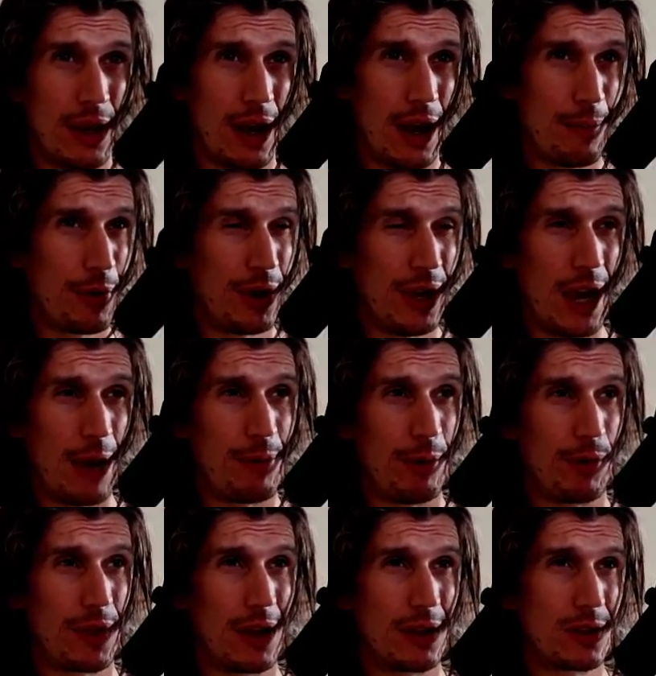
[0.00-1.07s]
I'm pretty happy
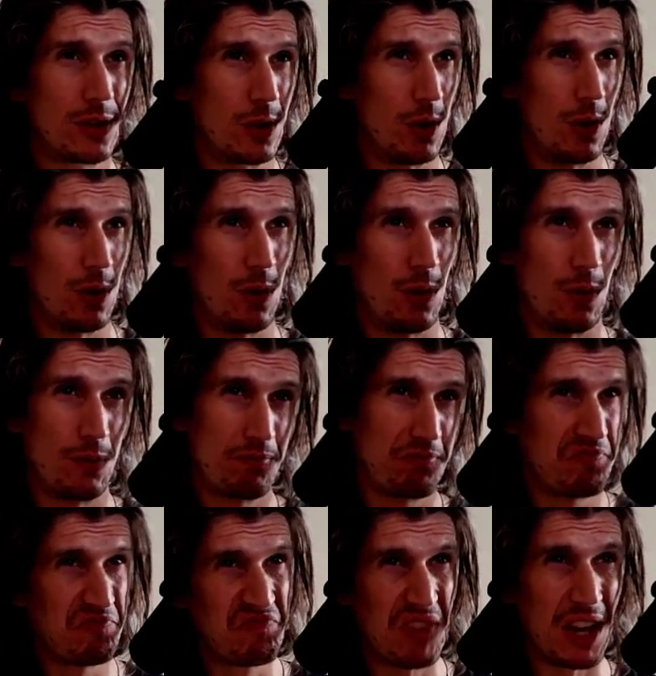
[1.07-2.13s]
with that, so
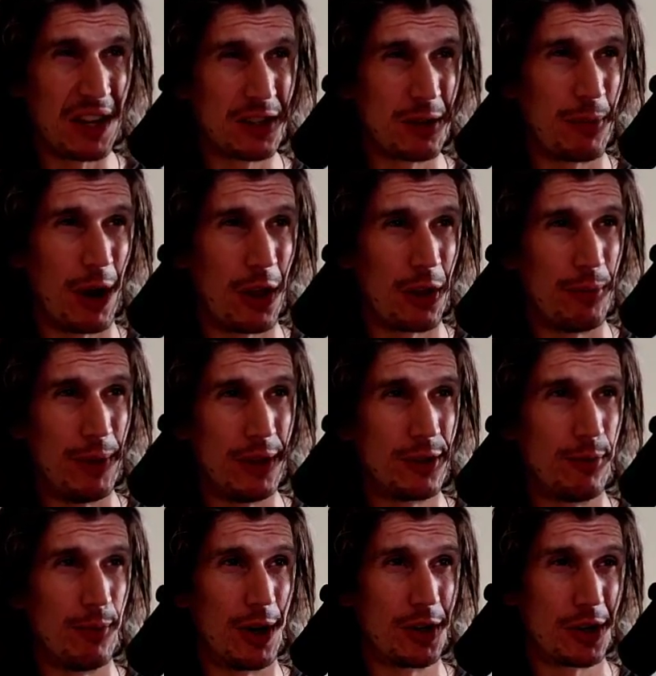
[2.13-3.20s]
that doesn't bother me
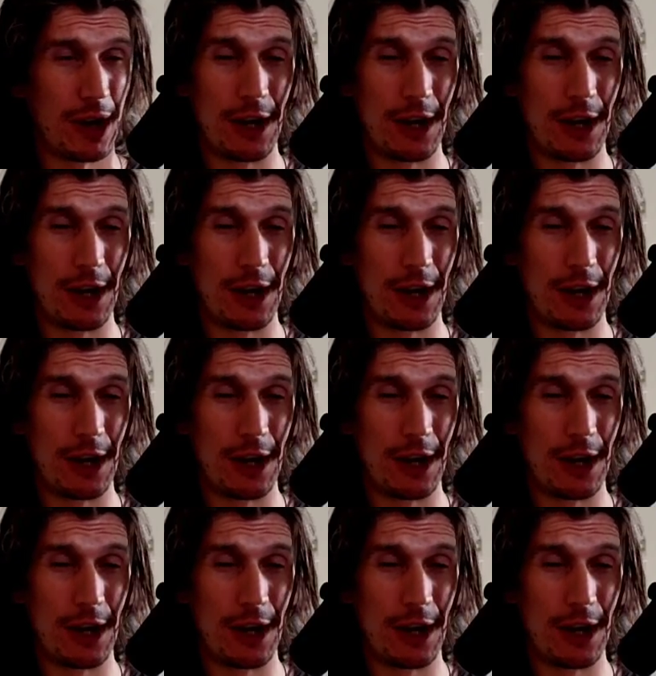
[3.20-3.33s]
too much.